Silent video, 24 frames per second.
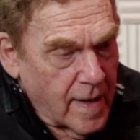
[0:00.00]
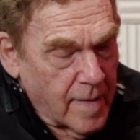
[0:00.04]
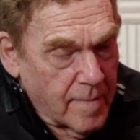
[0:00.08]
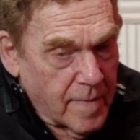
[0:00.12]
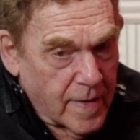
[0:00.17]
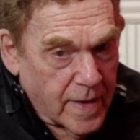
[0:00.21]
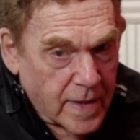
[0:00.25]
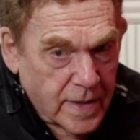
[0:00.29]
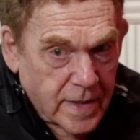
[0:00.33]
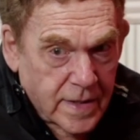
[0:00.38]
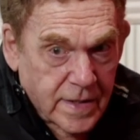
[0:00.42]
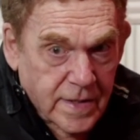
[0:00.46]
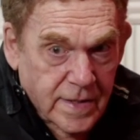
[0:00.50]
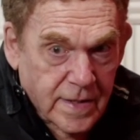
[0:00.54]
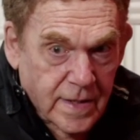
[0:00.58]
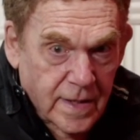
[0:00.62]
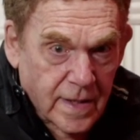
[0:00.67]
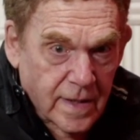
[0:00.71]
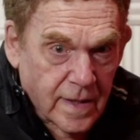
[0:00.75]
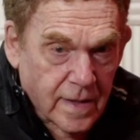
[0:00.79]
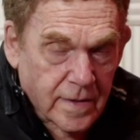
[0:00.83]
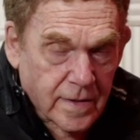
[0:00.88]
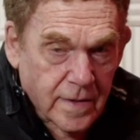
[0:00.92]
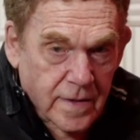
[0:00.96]
But
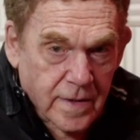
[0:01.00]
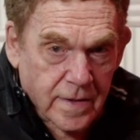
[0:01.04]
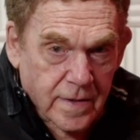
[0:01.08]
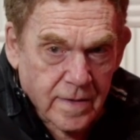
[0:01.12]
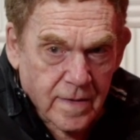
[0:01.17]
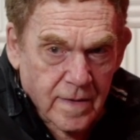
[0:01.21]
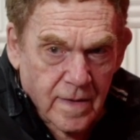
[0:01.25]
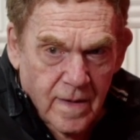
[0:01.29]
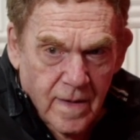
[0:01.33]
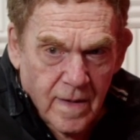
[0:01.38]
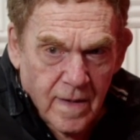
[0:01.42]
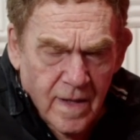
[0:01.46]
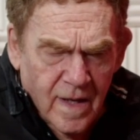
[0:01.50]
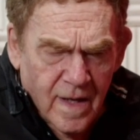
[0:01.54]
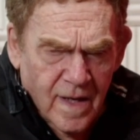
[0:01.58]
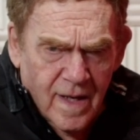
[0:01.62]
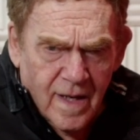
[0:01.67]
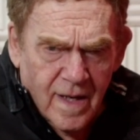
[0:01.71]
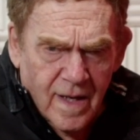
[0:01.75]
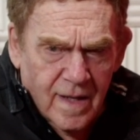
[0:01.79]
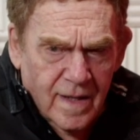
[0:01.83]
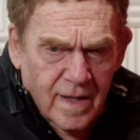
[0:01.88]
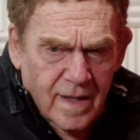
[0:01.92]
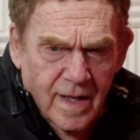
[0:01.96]
seeing just the,
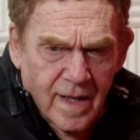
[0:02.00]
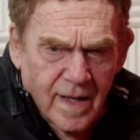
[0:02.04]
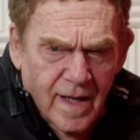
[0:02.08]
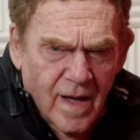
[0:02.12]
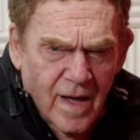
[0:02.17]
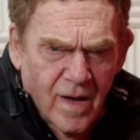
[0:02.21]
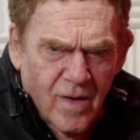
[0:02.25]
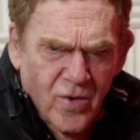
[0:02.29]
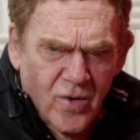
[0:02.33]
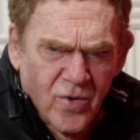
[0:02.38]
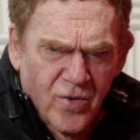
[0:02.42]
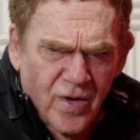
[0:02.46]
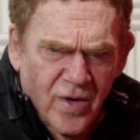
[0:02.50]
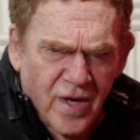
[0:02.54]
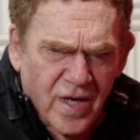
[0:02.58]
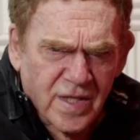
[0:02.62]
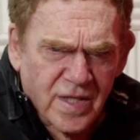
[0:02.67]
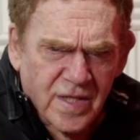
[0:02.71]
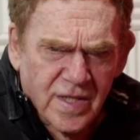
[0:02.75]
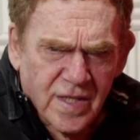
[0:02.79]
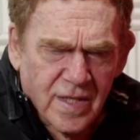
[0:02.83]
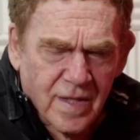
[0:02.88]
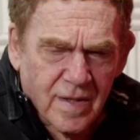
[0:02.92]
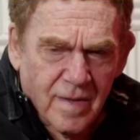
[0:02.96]
like, how
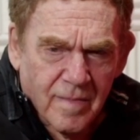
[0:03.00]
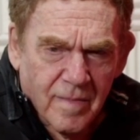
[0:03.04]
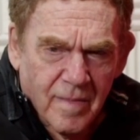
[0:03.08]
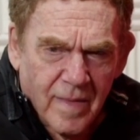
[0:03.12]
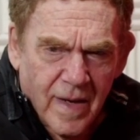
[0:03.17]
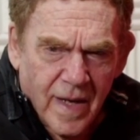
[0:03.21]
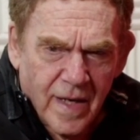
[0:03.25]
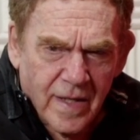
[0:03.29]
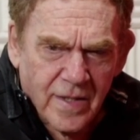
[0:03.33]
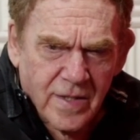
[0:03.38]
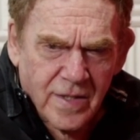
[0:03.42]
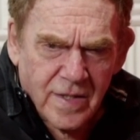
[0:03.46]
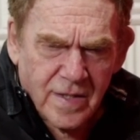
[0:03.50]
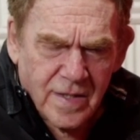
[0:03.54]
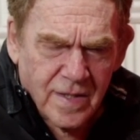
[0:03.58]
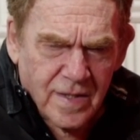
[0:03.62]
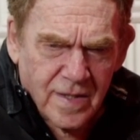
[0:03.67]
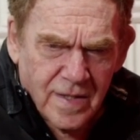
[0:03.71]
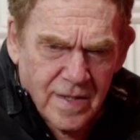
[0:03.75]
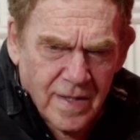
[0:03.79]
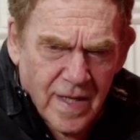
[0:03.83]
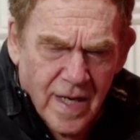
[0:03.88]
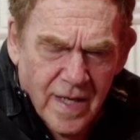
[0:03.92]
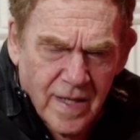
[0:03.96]
crazy and
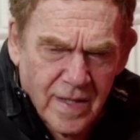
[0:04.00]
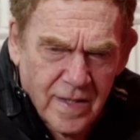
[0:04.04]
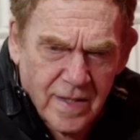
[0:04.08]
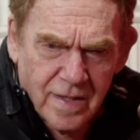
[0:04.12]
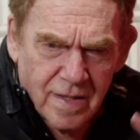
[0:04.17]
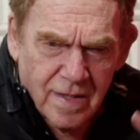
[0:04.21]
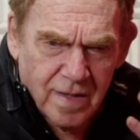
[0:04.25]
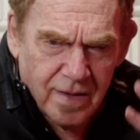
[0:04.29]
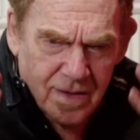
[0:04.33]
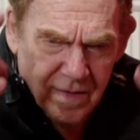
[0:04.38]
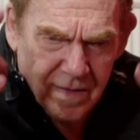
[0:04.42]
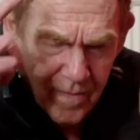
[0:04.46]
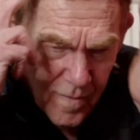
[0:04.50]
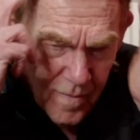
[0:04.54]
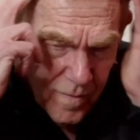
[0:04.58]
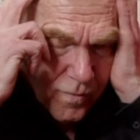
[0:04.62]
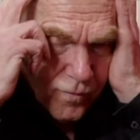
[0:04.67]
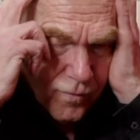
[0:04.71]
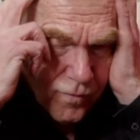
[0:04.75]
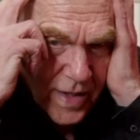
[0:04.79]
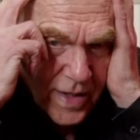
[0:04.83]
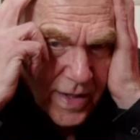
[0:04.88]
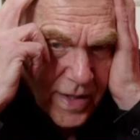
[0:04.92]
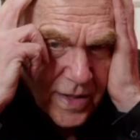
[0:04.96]

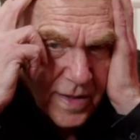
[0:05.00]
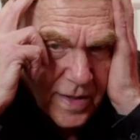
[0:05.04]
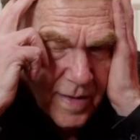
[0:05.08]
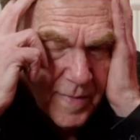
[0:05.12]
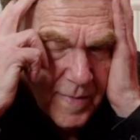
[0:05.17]
imagination rich.